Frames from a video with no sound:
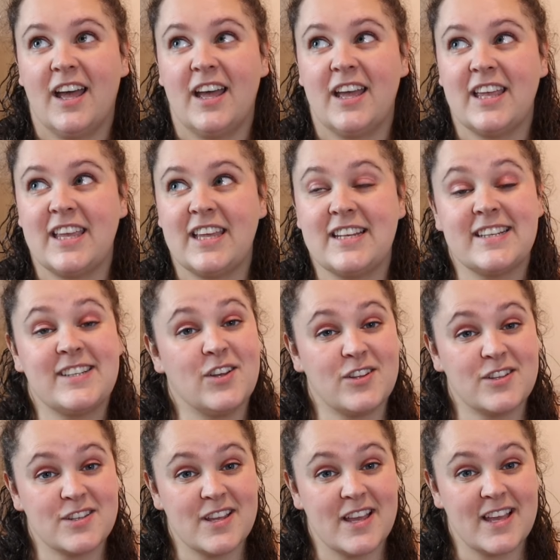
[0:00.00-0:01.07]
He did
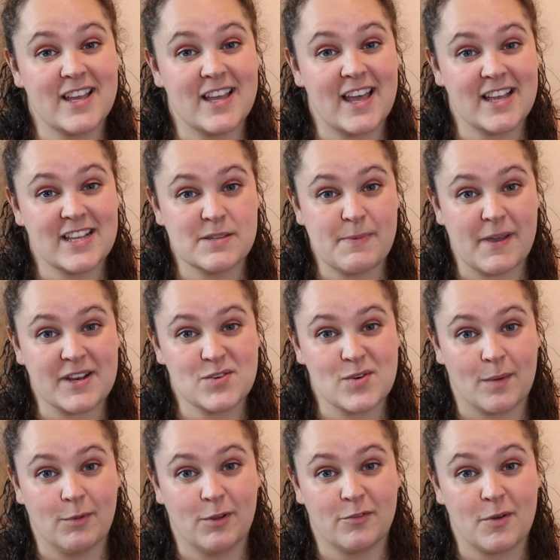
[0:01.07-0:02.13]
not expect
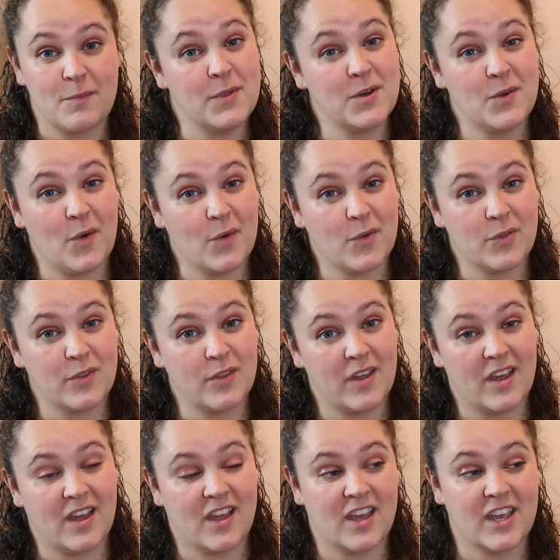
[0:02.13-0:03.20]
trouble from the north.
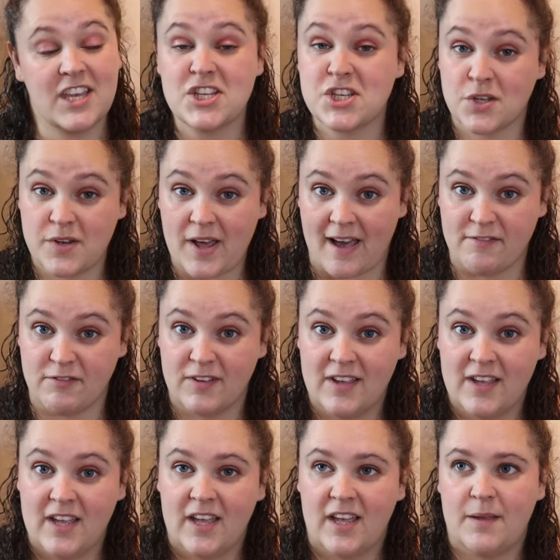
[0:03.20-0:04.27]
He should have,
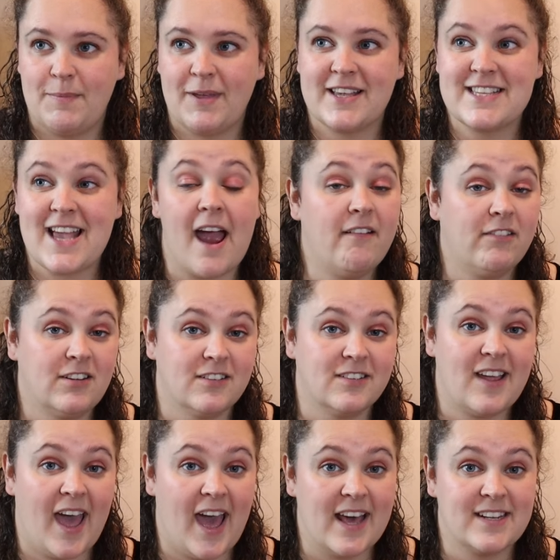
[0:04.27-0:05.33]
because
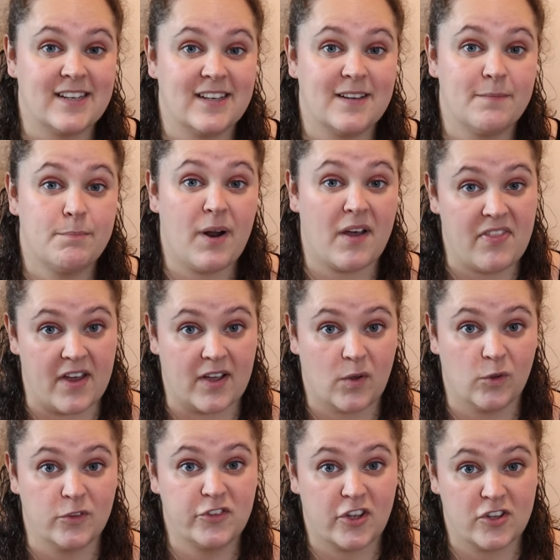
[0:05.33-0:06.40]
Harold had a brother
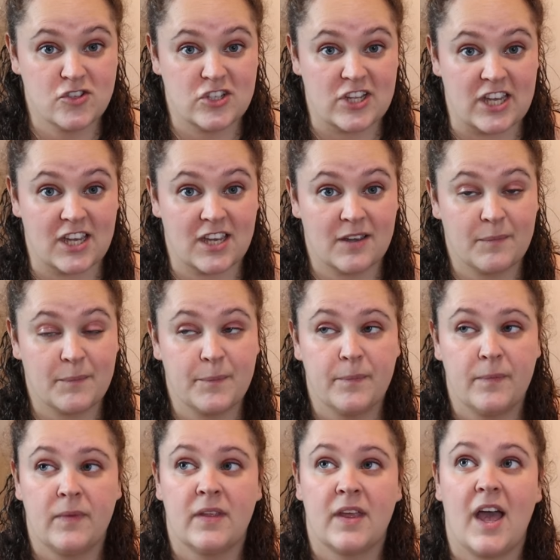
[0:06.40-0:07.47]
called Tostig.
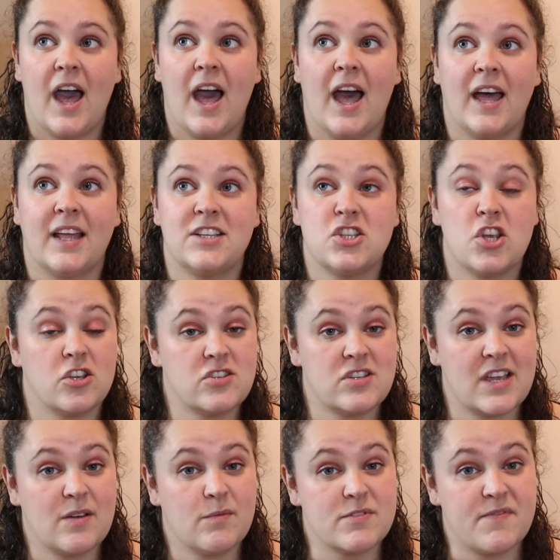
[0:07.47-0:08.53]
And
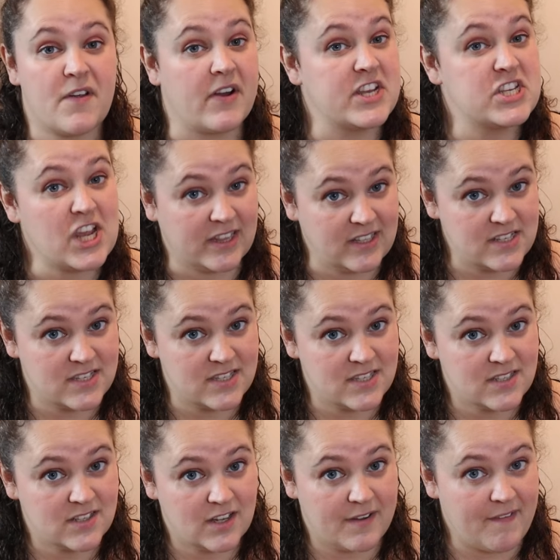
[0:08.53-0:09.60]
Tostig was very
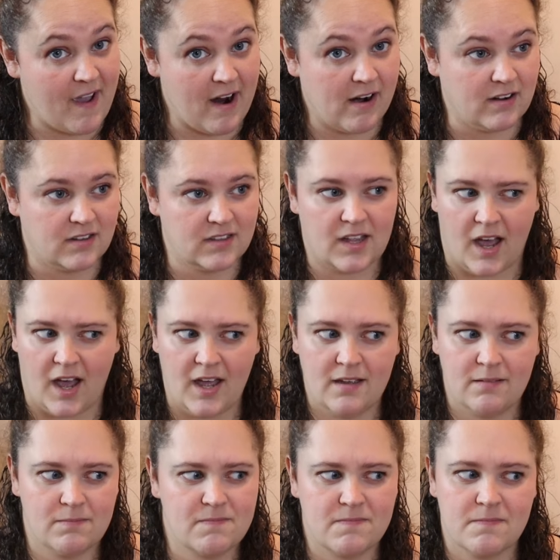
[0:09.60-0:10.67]
jealous of Harold.
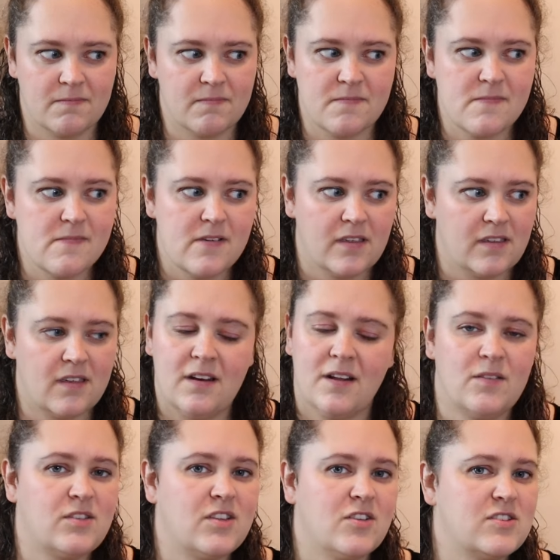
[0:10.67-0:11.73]

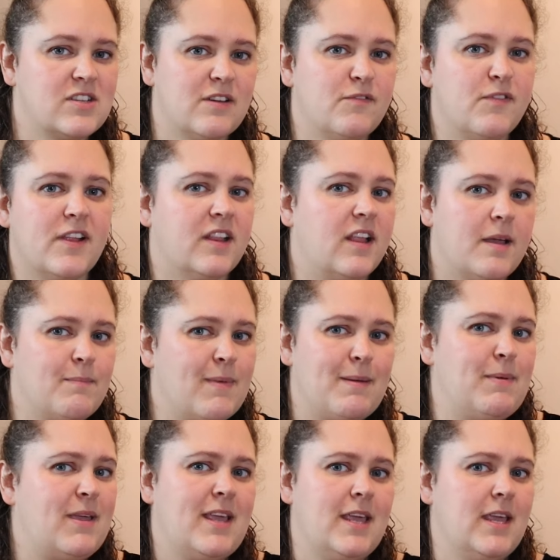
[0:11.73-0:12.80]
Tostig felt like
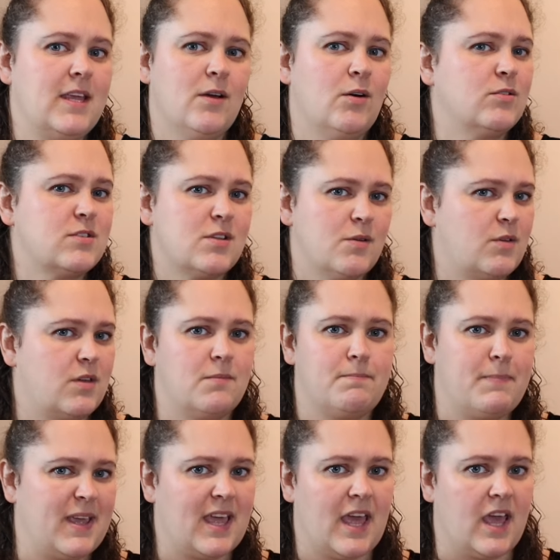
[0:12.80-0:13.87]
maybe he also could
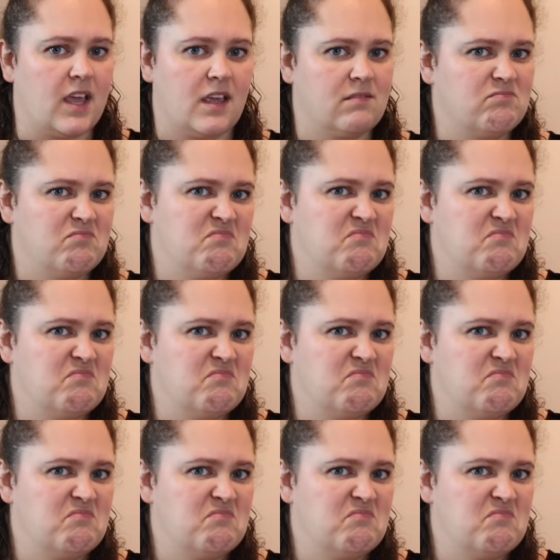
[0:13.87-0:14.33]
be king.